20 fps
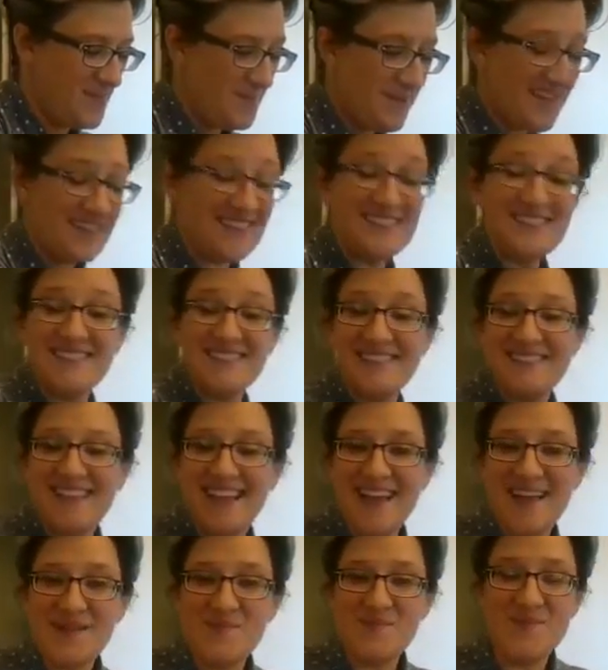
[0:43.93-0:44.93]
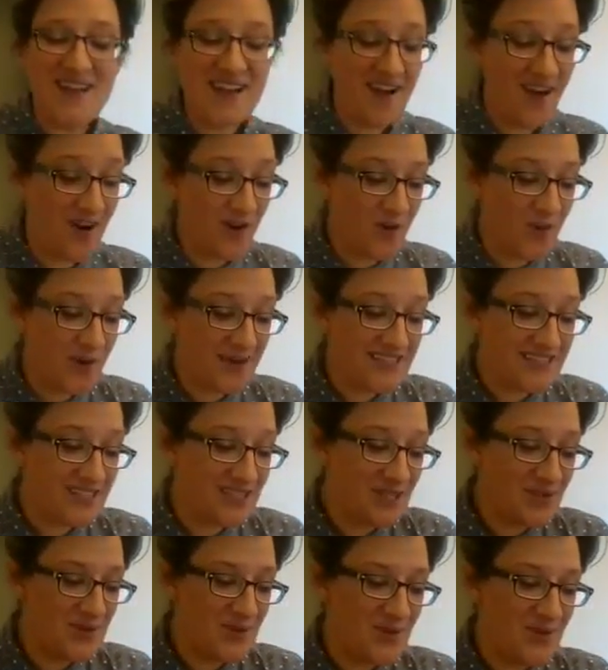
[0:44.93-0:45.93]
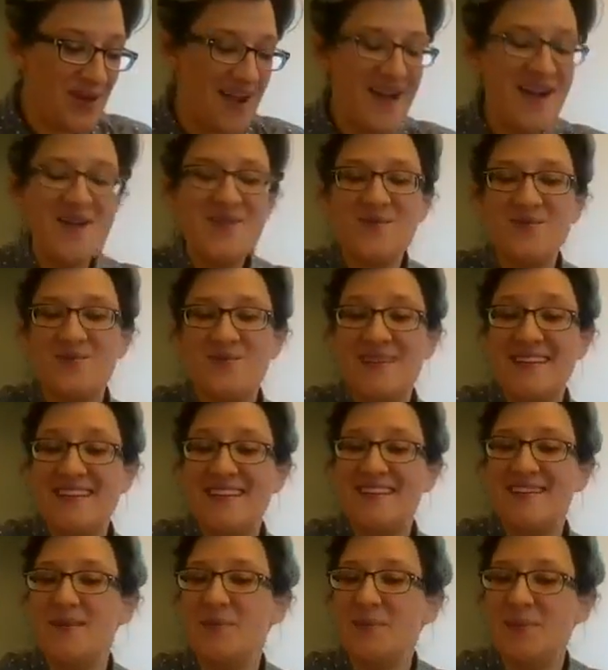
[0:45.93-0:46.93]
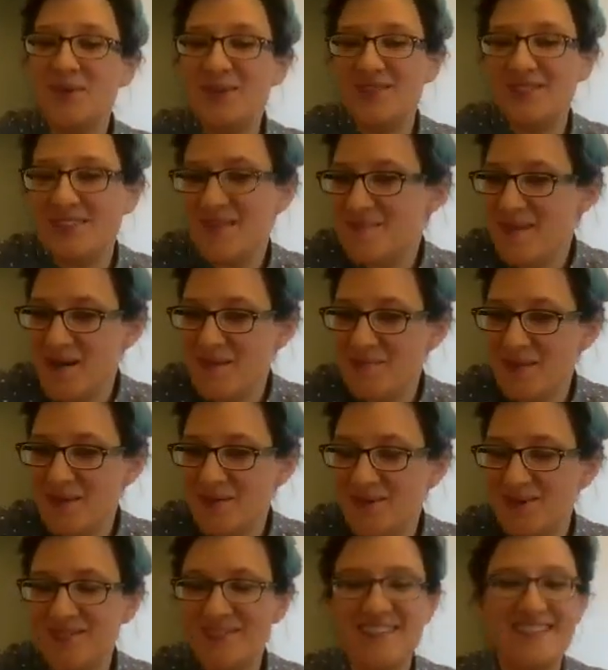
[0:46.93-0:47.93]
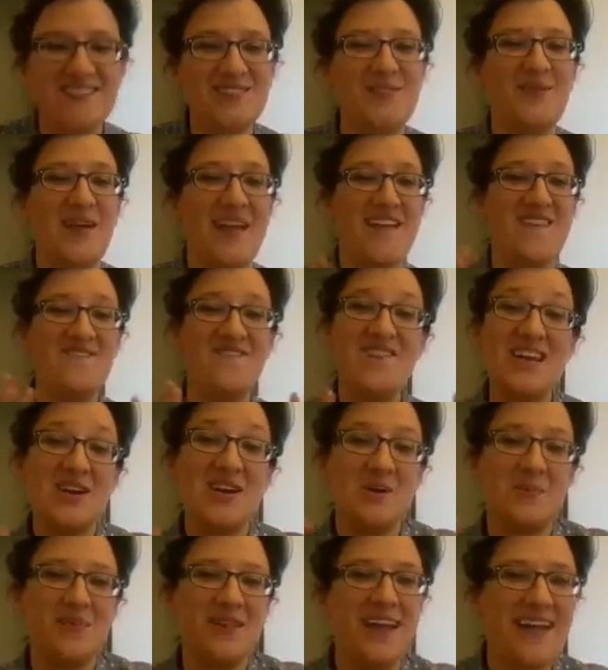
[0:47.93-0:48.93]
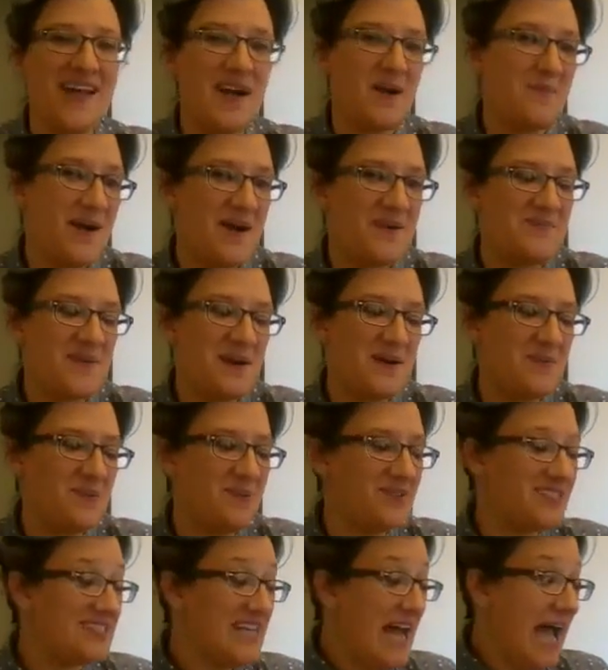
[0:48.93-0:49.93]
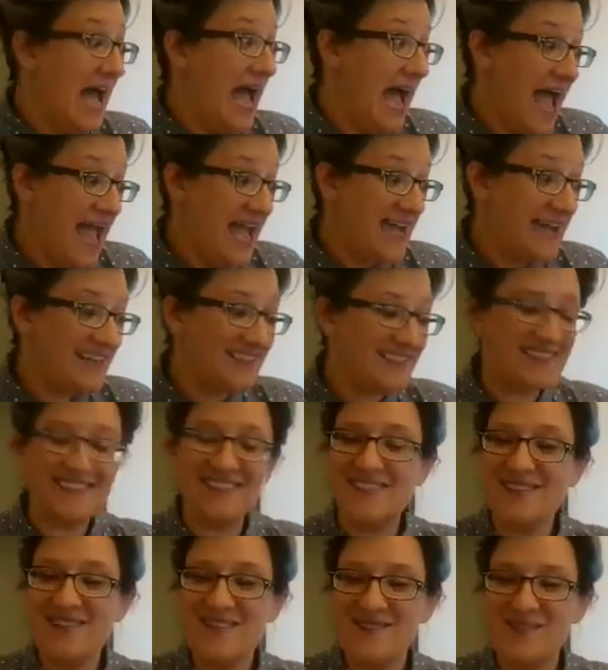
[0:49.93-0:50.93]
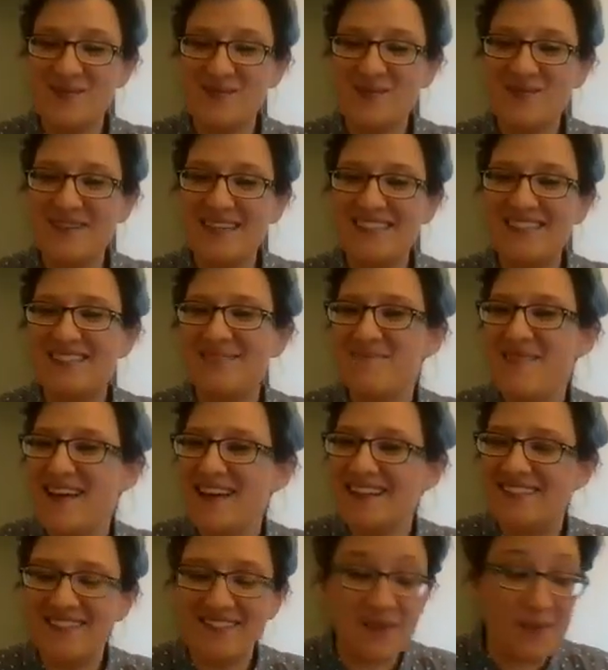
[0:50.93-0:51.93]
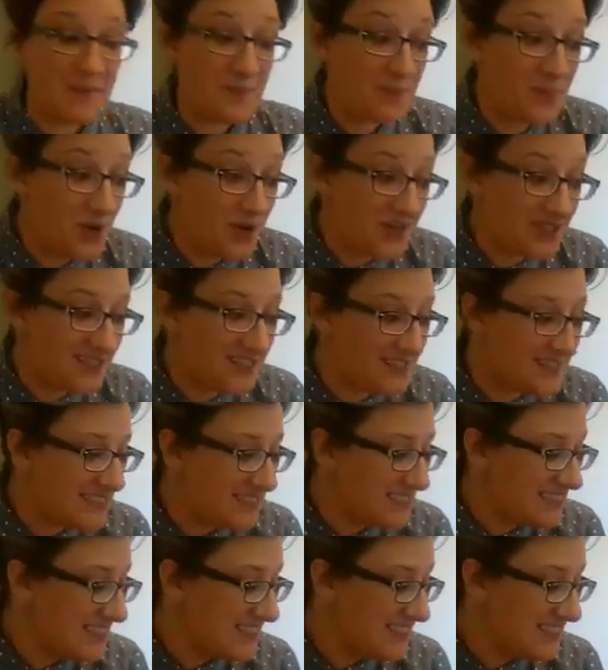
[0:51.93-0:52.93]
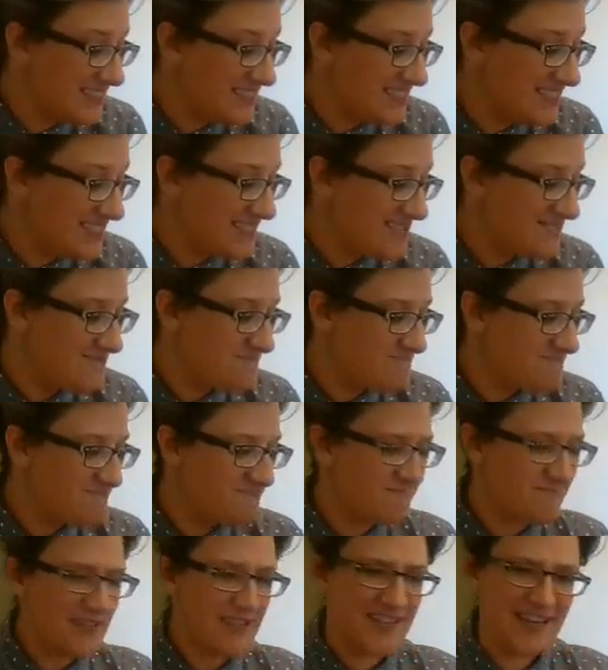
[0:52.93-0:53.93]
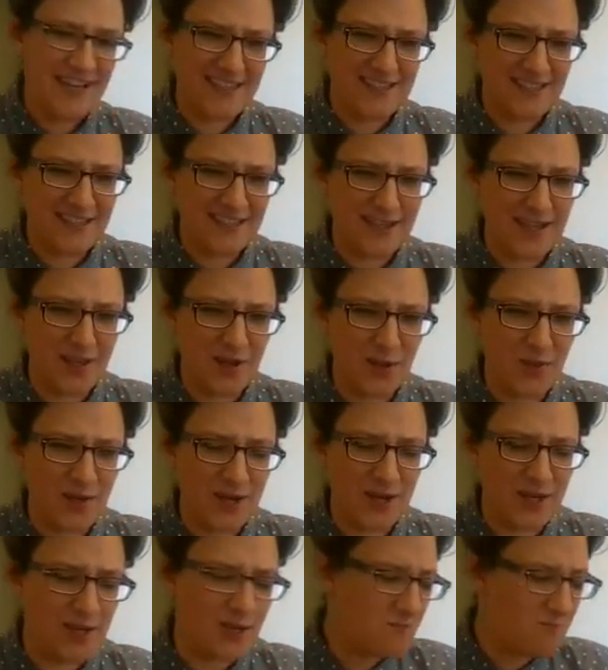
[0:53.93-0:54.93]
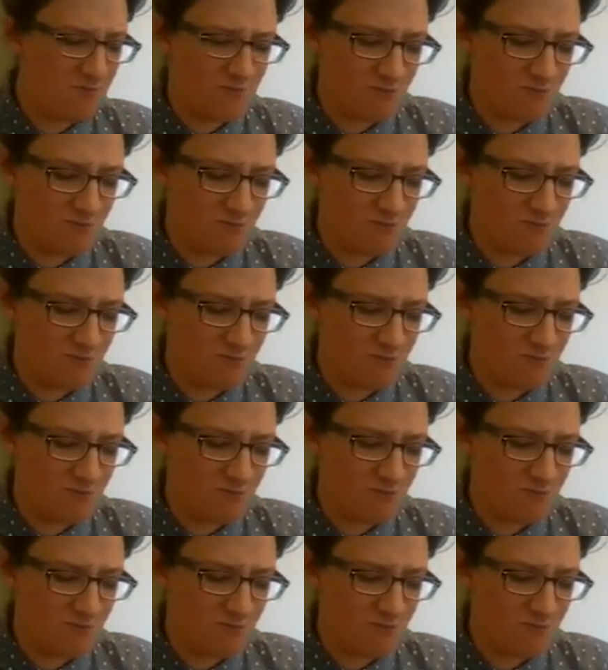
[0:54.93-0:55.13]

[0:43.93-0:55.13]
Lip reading: Because today we are going to read books about bubbles and do a finger play about bubbles and read some excellent books. I think I said that already.